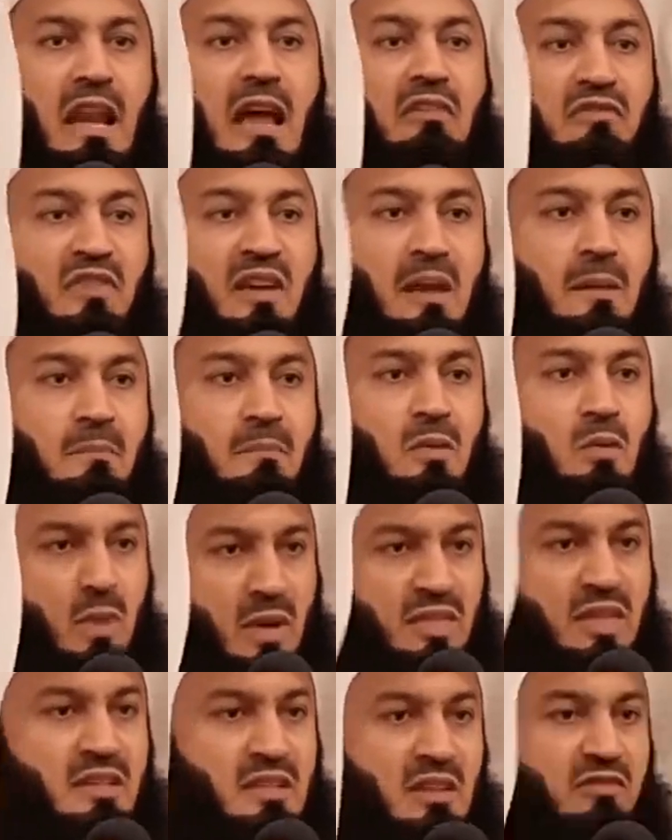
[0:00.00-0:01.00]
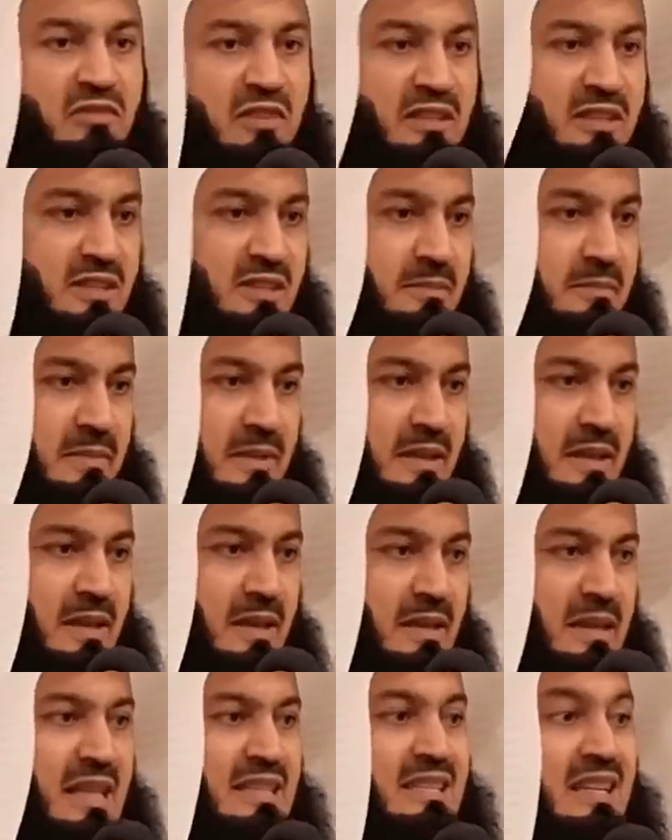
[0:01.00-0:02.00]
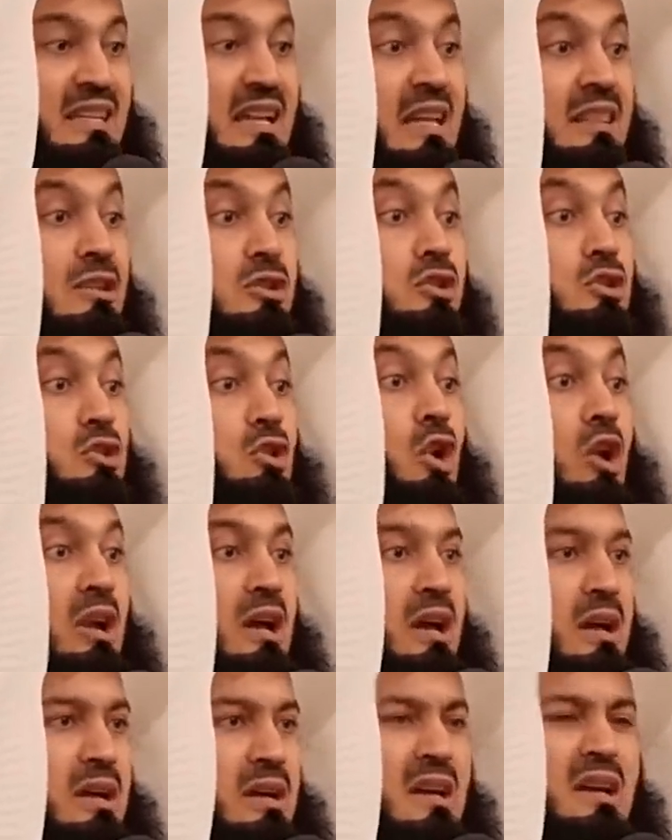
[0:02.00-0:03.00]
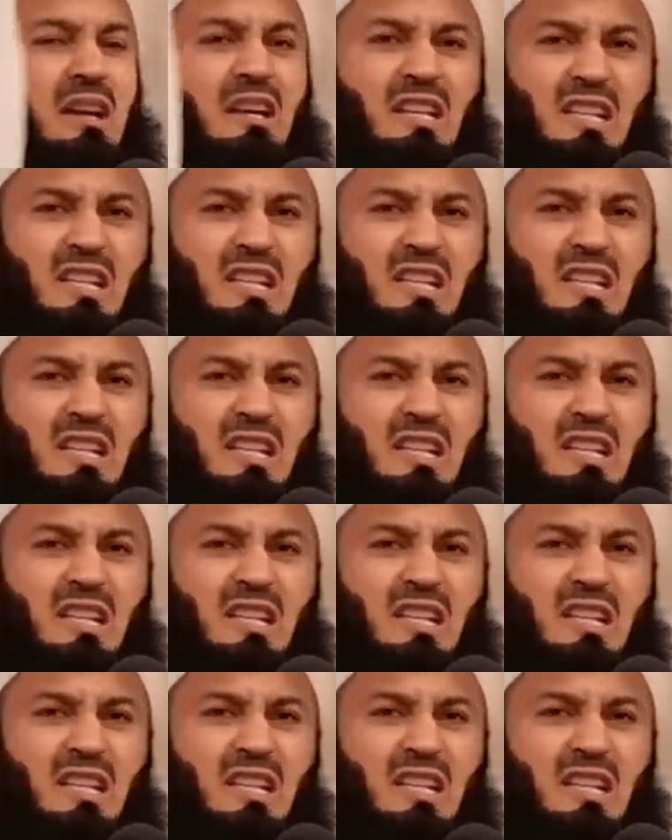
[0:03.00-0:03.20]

Love him with the difference. That's another scholar.